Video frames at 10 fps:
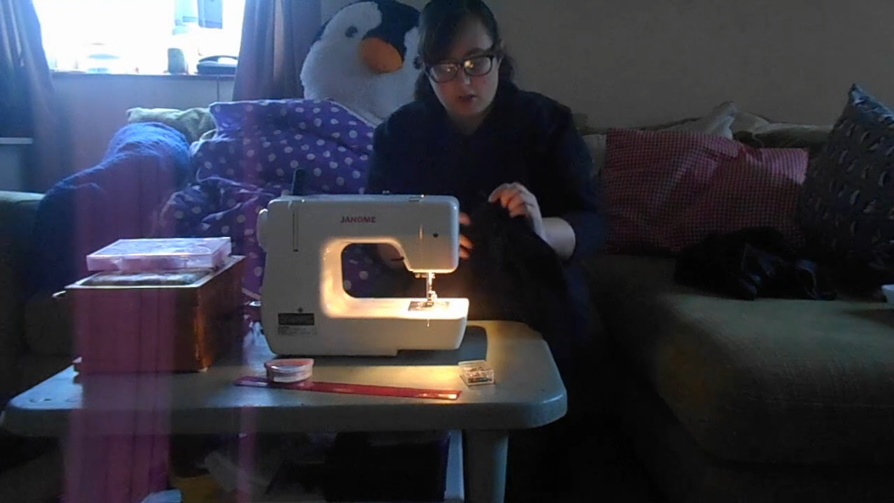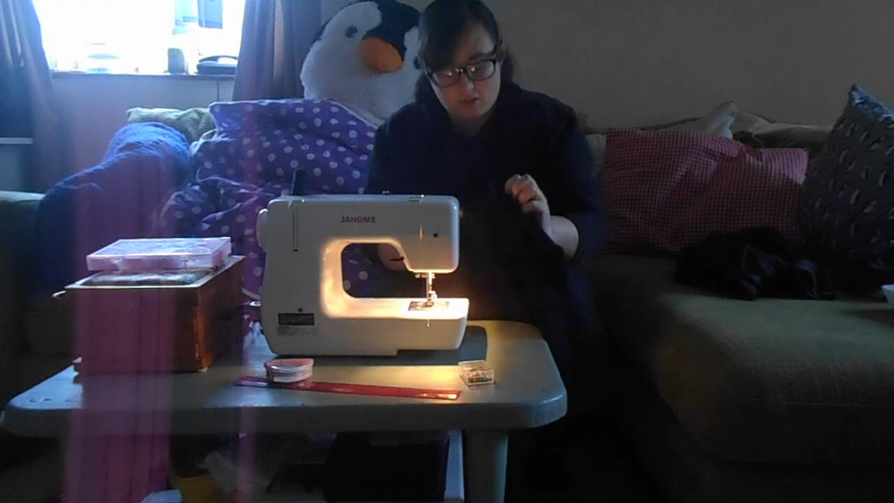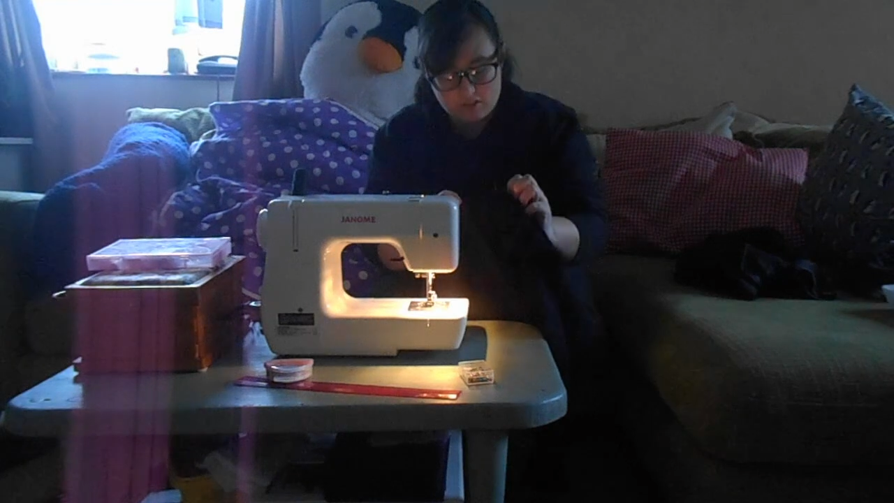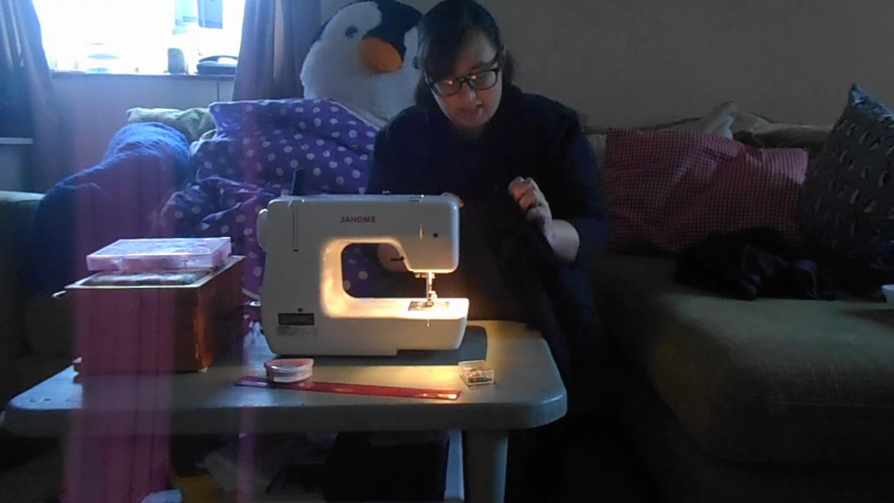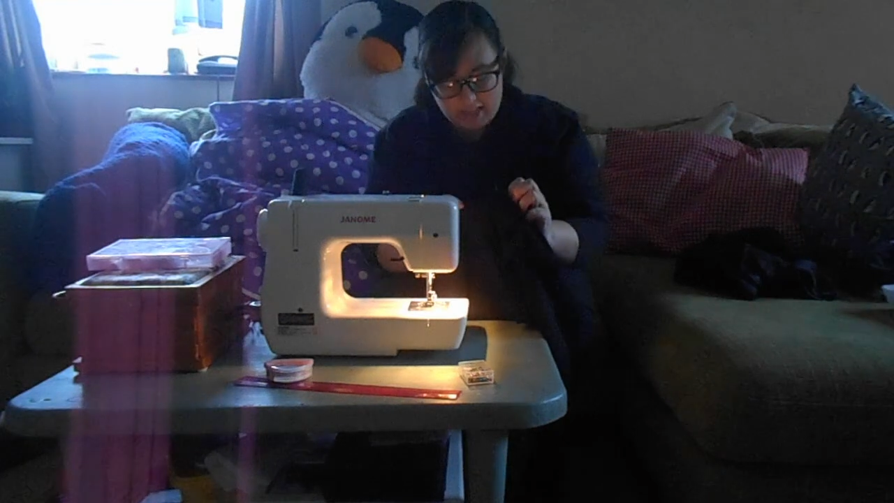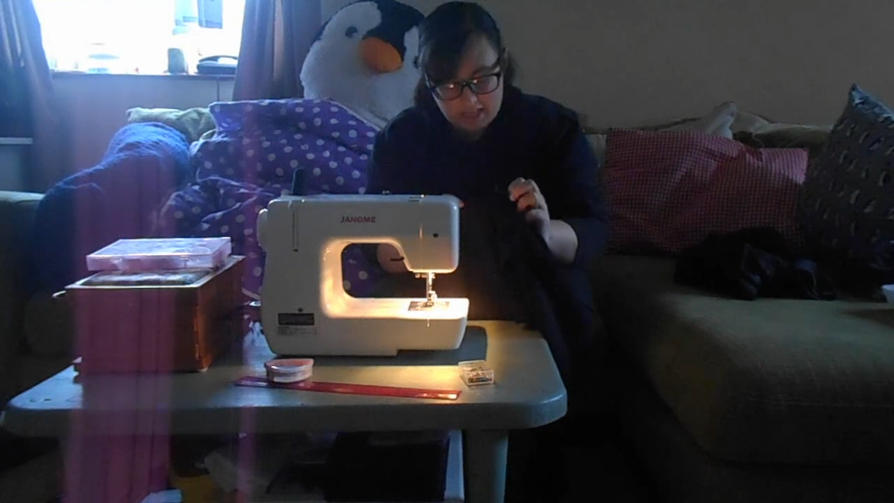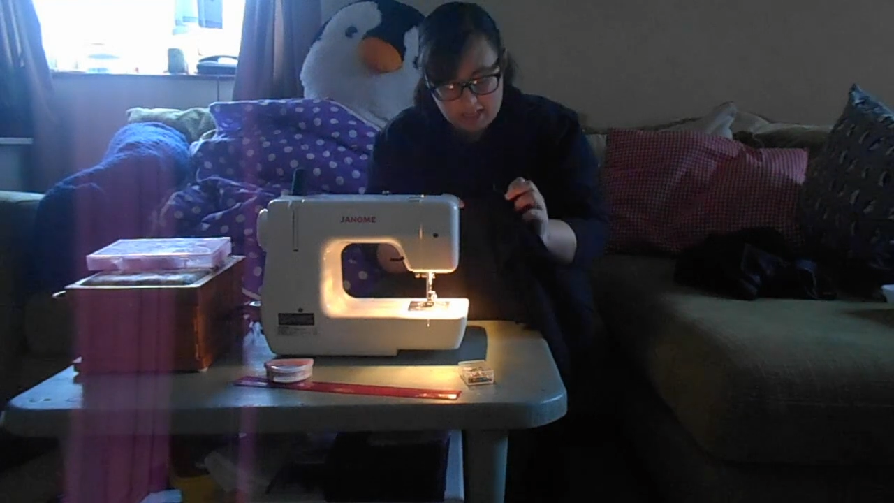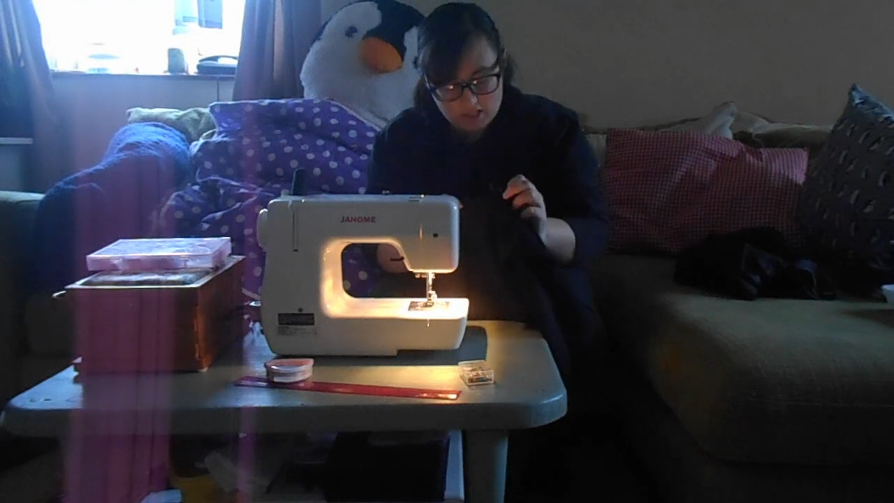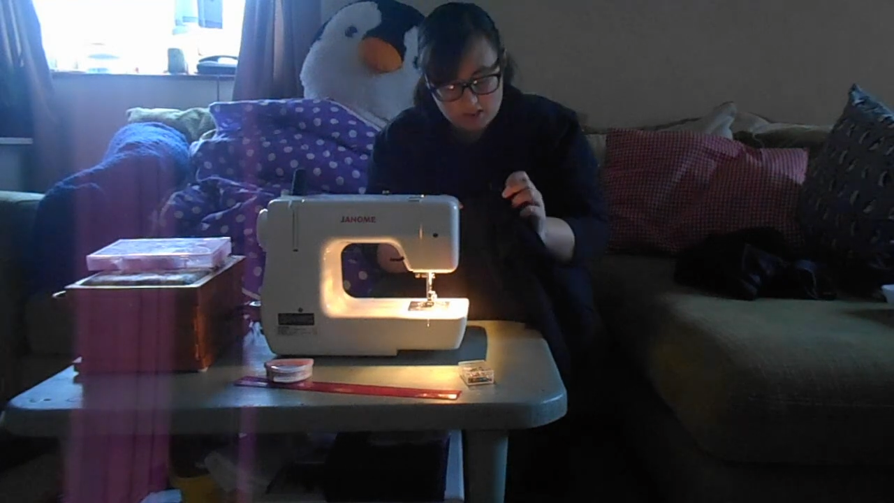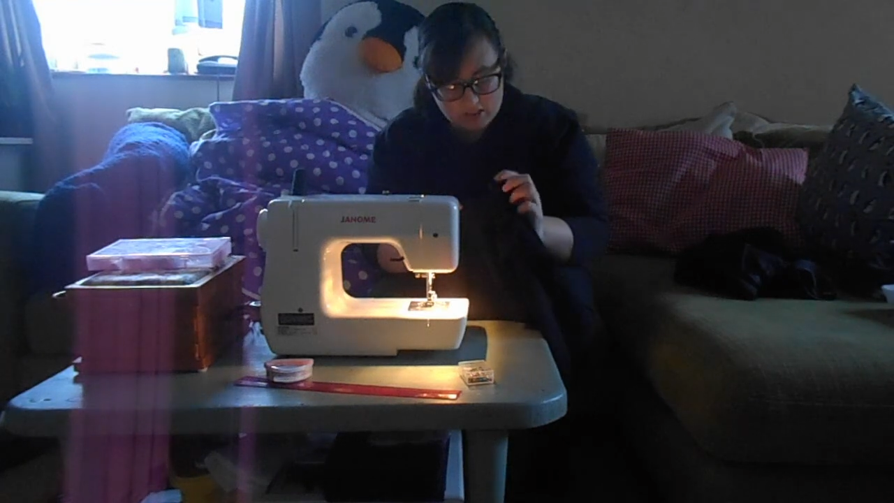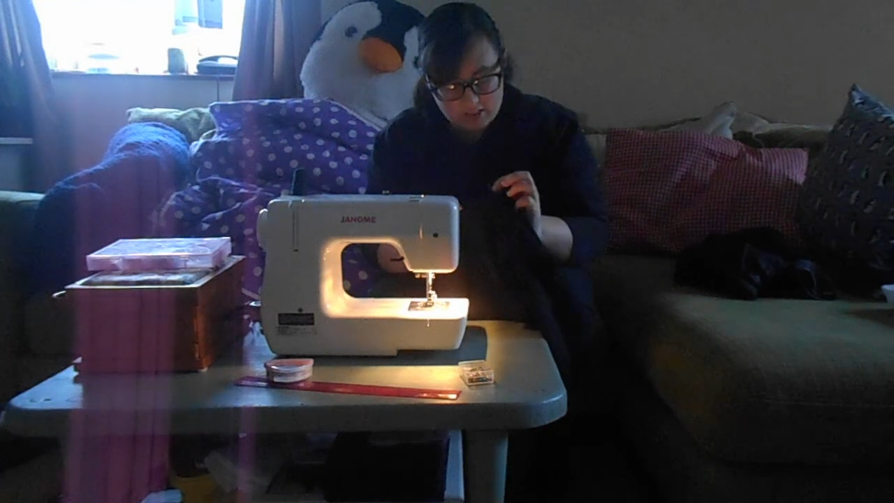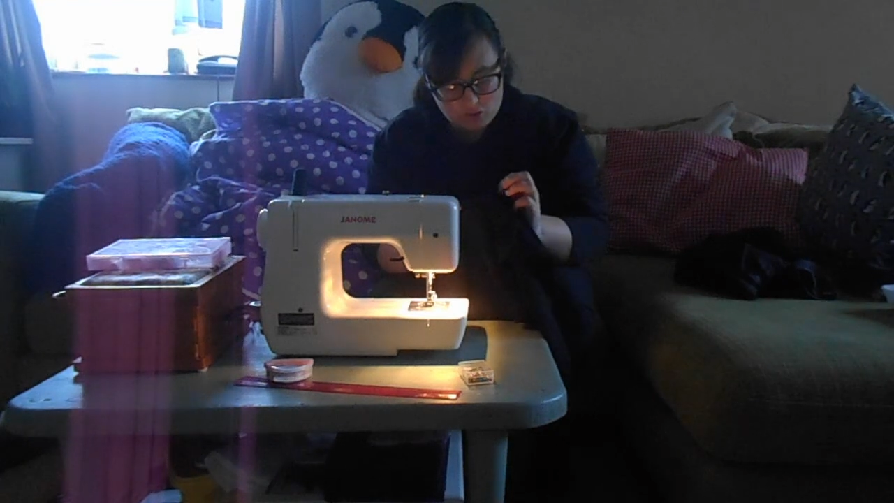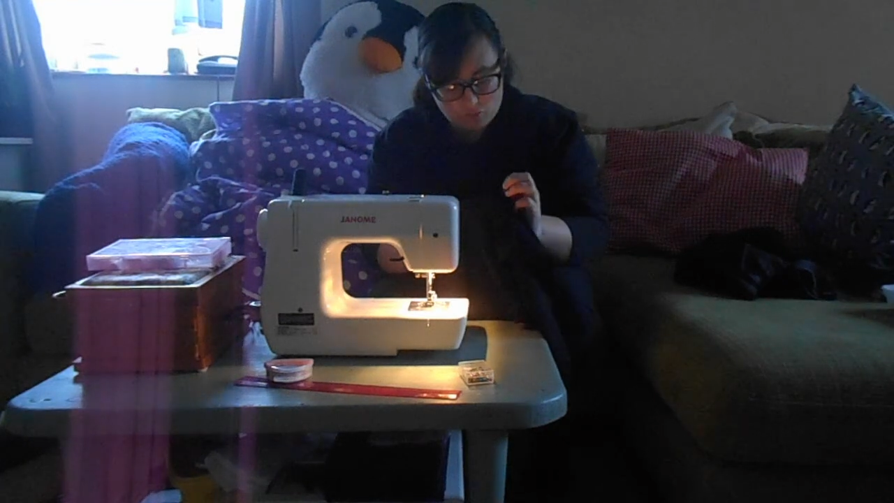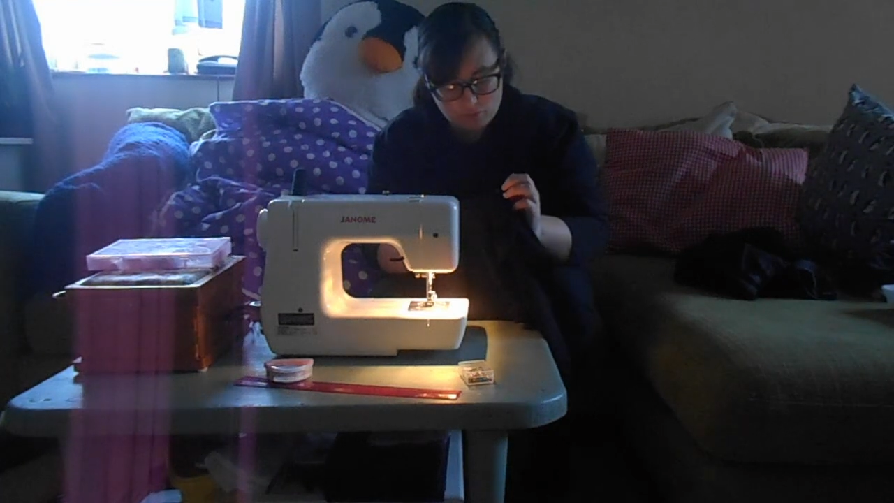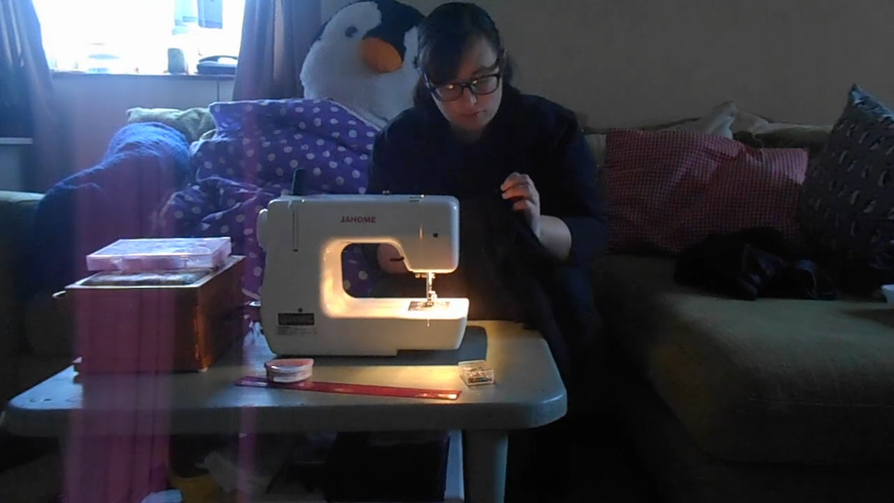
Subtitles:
So that has stitched